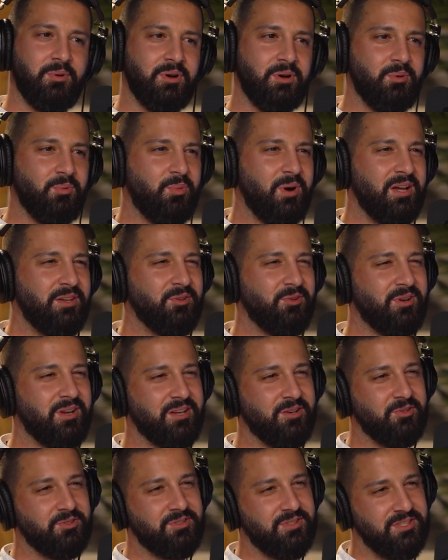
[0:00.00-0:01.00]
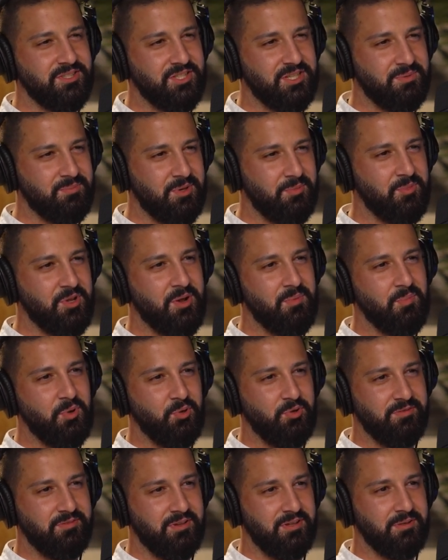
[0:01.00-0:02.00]
why don't I go to the gym? I'm not
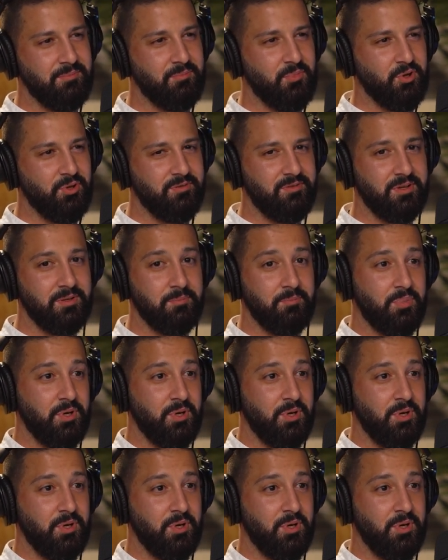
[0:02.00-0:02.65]
motivated.